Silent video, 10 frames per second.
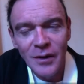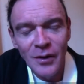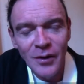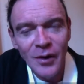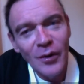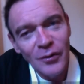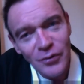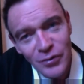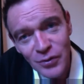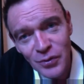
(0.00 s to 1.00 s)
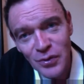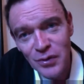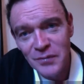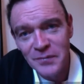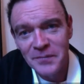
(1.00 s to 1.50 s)
on truth,
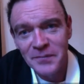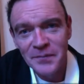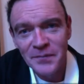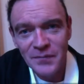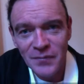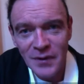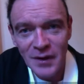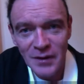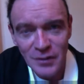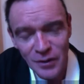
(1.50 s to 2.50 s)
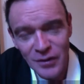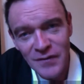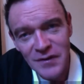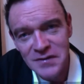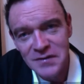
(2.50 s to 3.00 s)
and none of
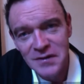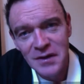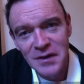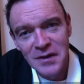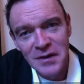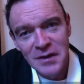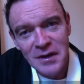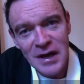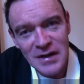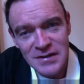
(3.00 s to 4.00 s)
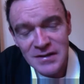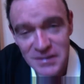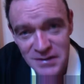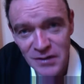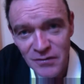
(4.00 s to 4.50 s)
us has the
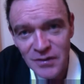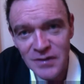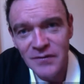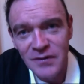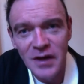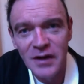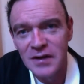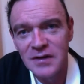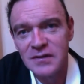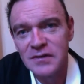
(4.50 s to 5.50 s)
secret of kindness,